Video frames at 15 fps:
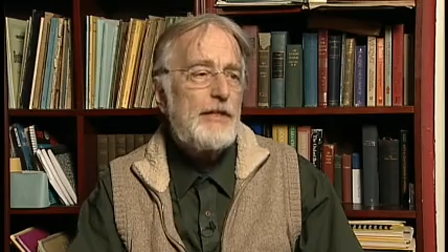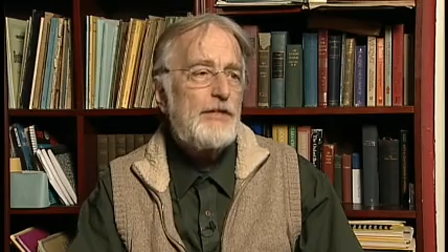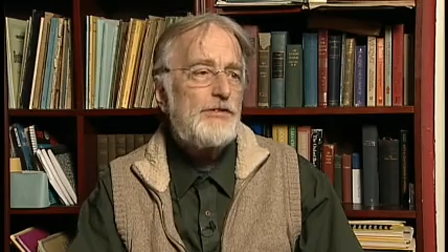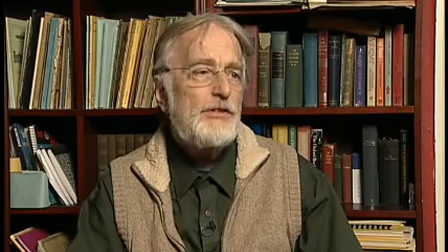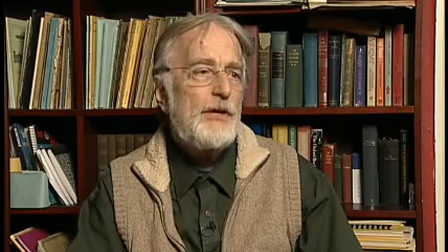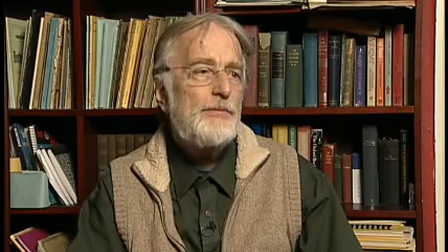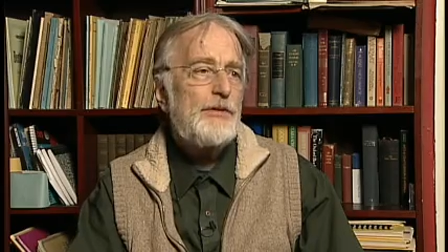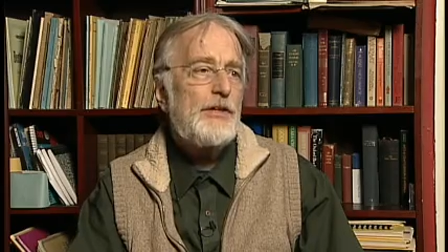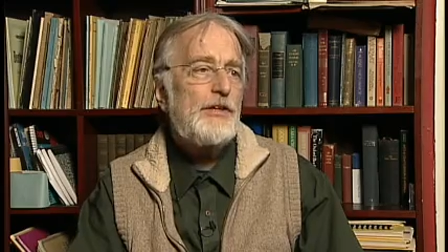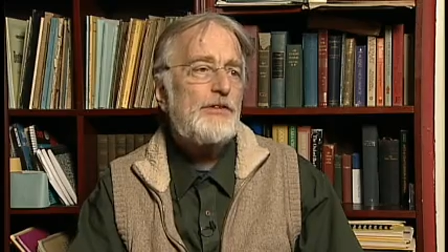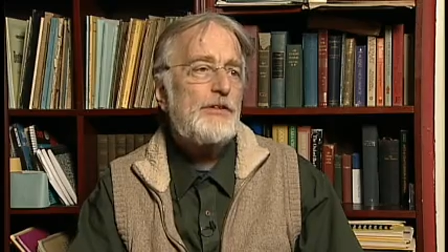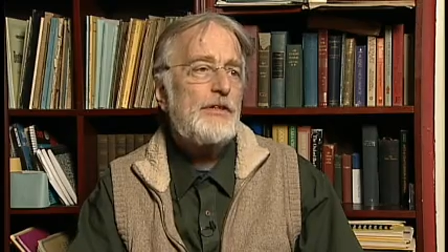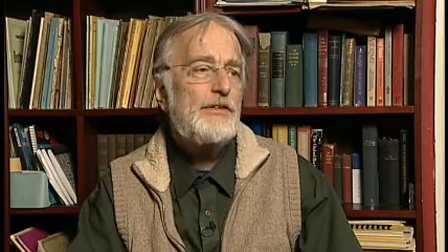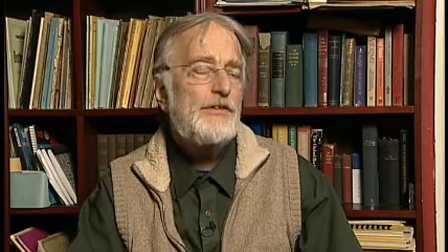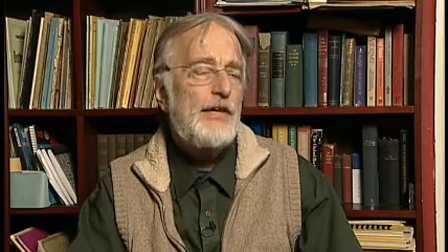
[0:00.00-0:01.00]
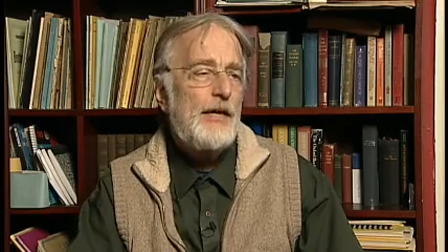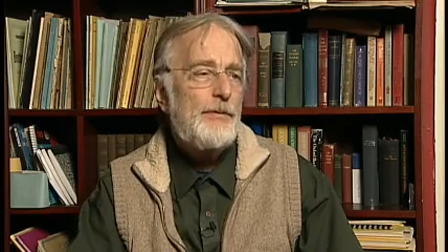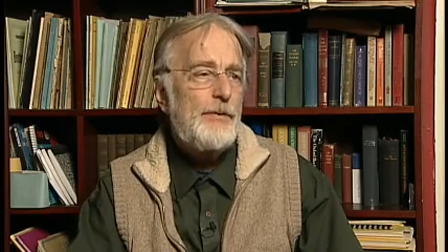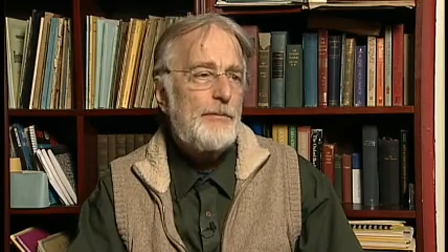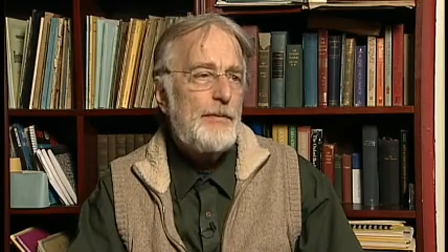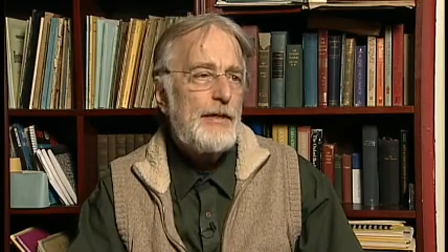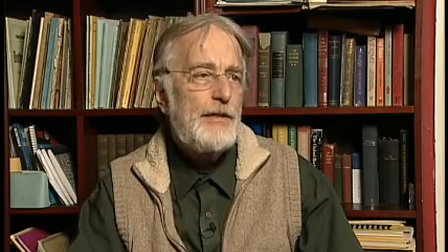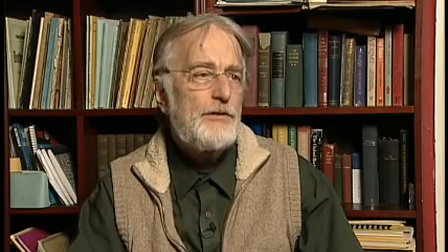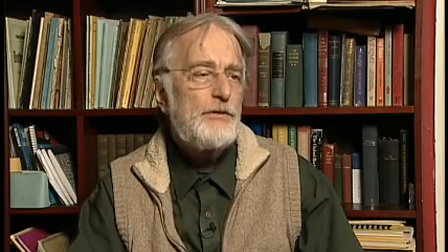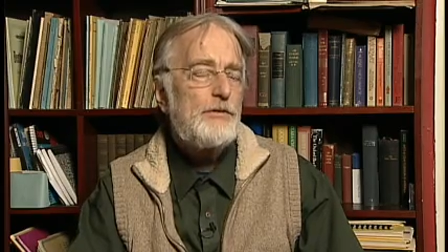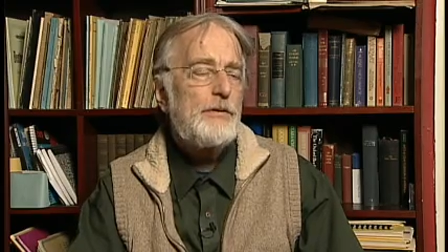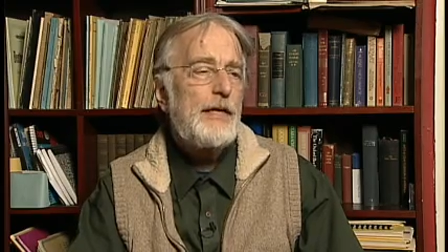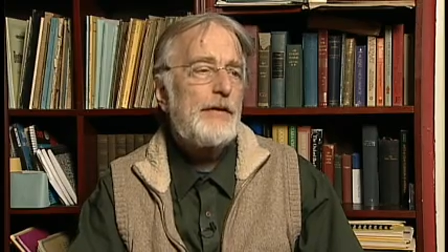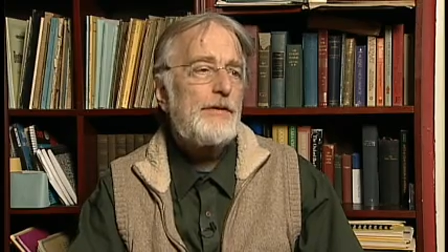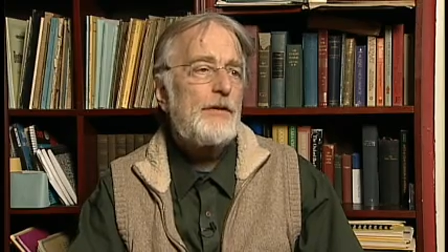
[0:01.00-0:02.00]
in these subjects and is helping me to
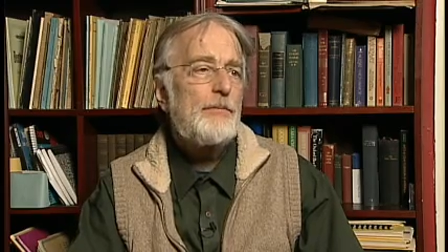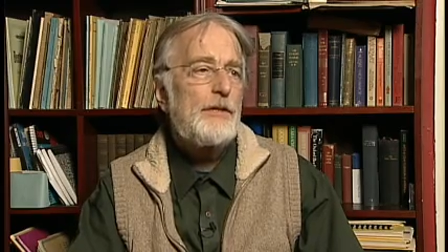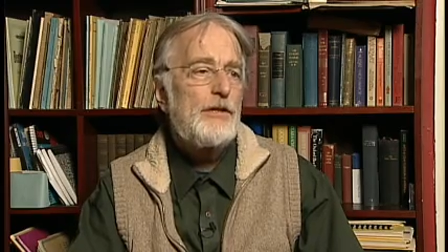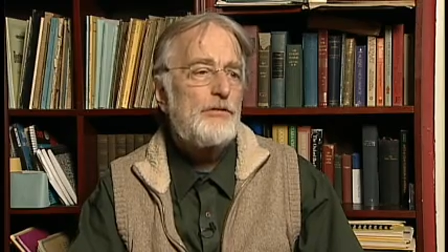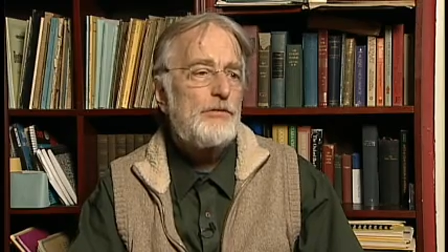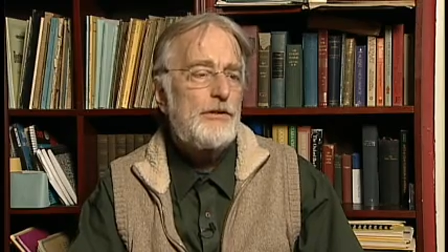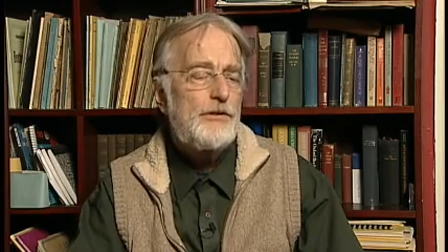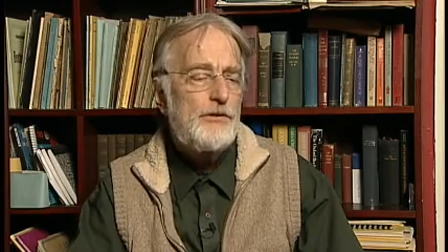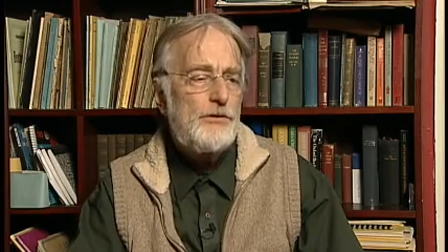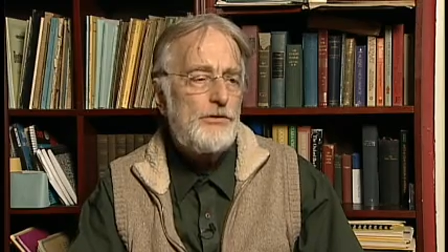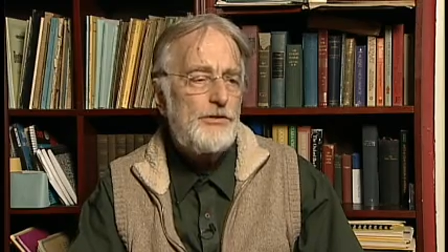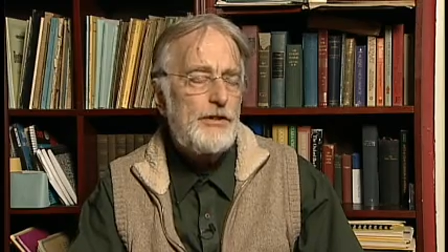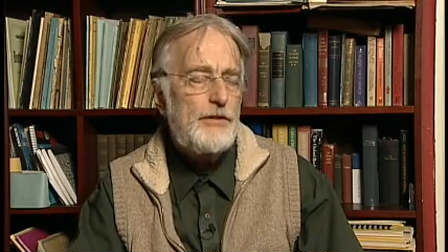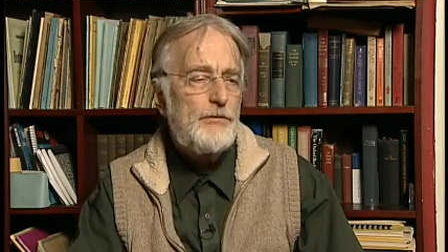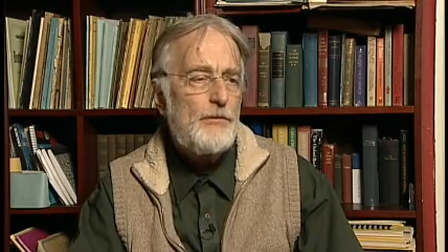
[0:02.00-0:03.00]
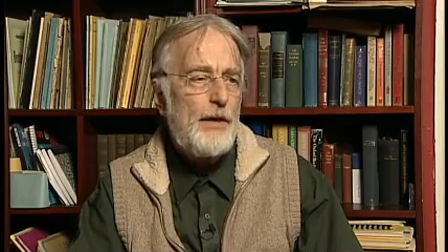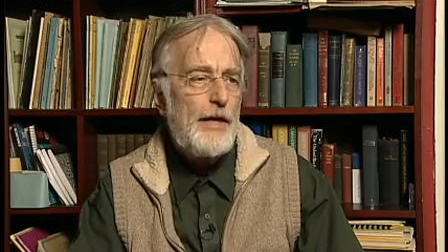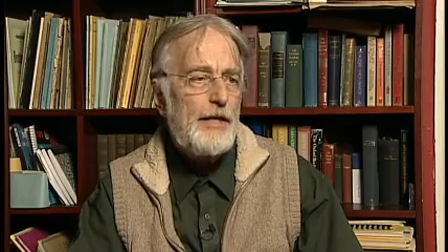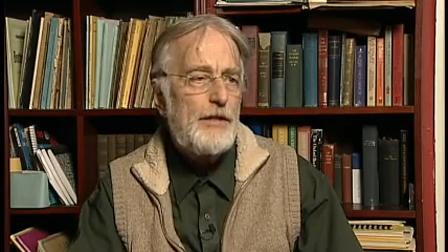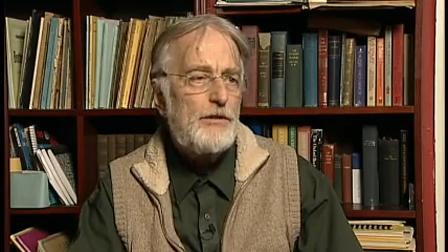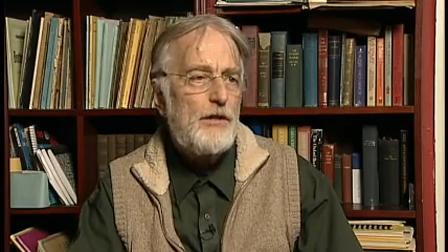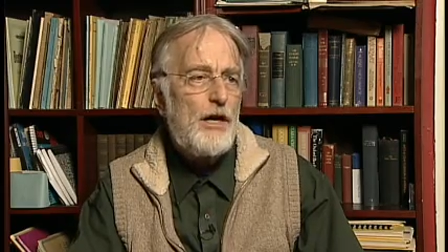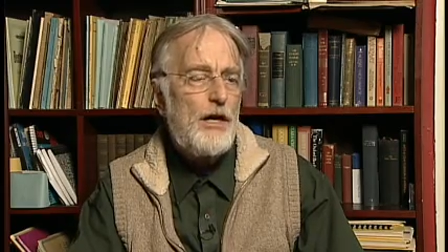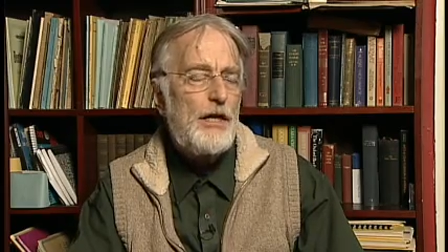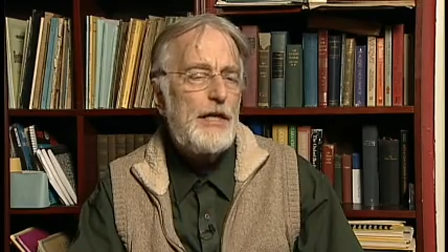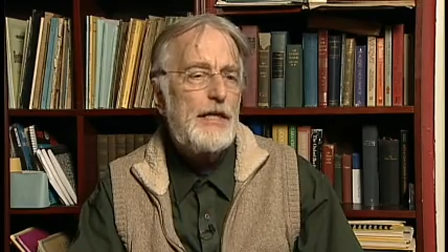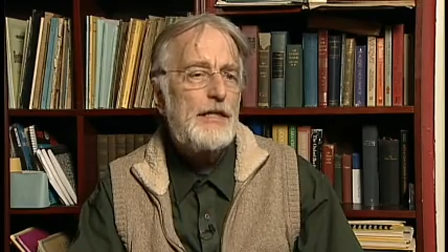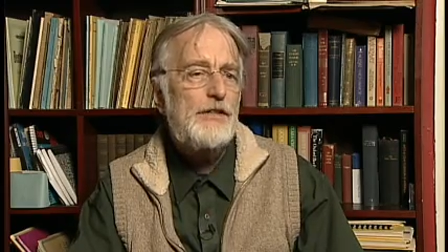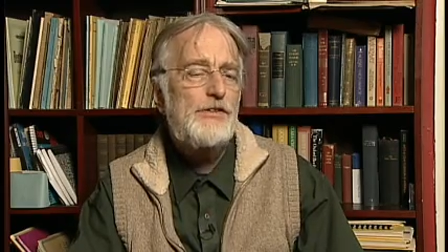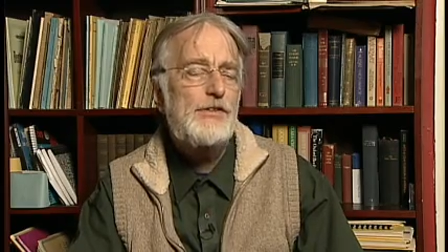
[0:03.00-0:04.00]
get them introduced in a wider
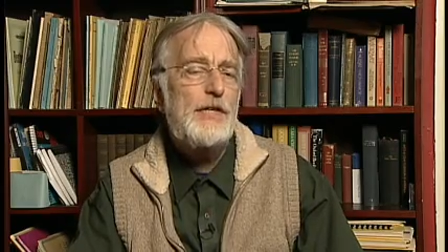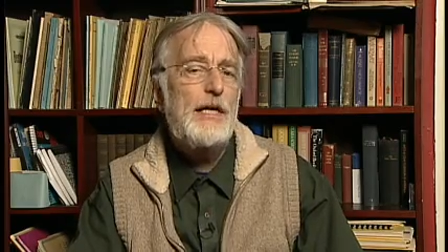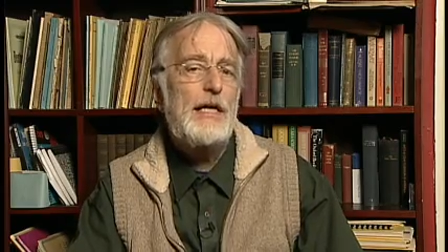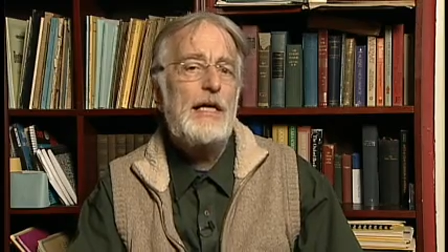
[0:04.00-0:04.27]
audience.